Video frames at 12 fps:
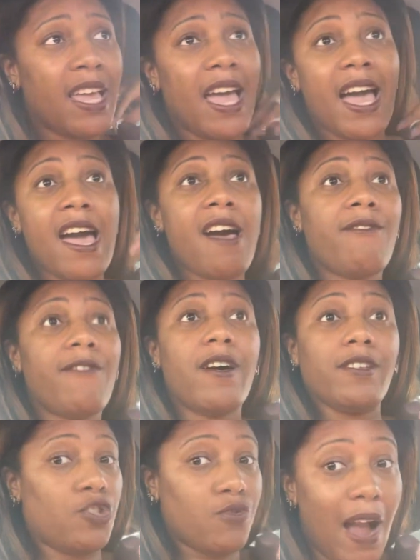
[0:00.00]
have
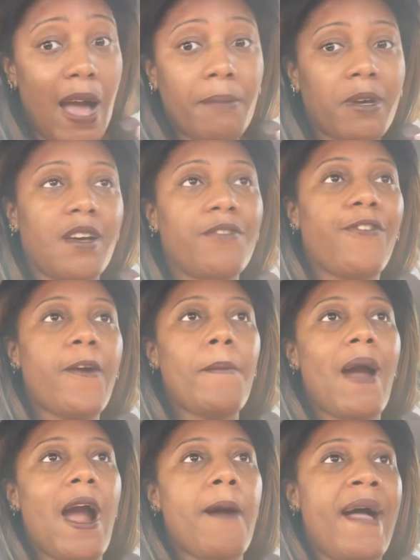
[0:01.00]
trauma from
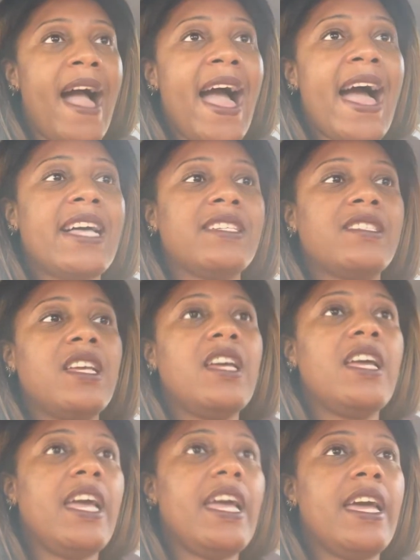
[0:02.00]
our past
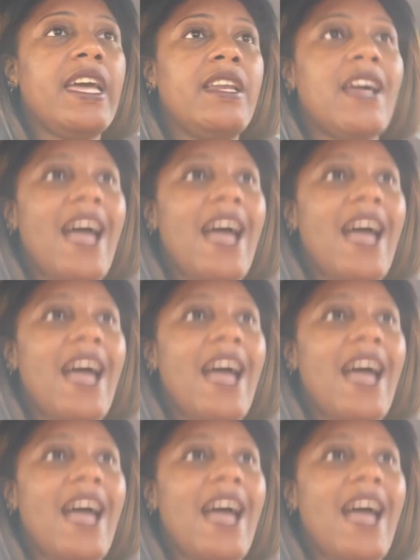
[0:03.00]
and